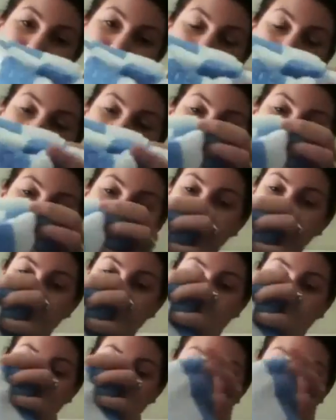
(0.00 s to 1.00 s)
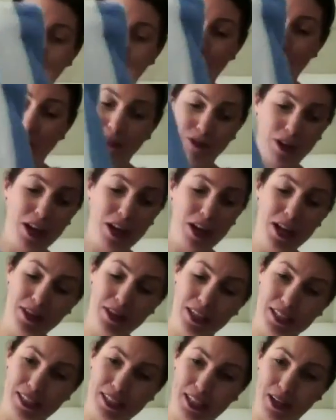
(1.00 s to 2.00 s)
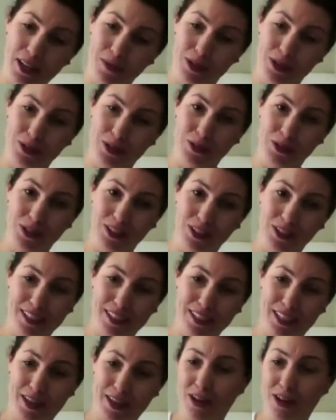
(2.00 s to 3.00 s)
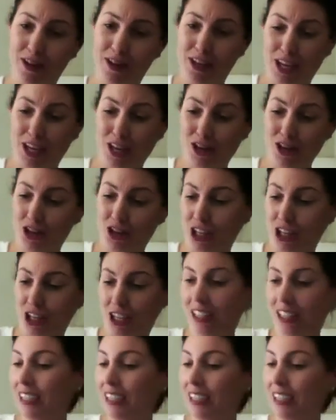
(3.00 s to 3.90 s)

cabana towels are just fun. They say resort, they say vacation.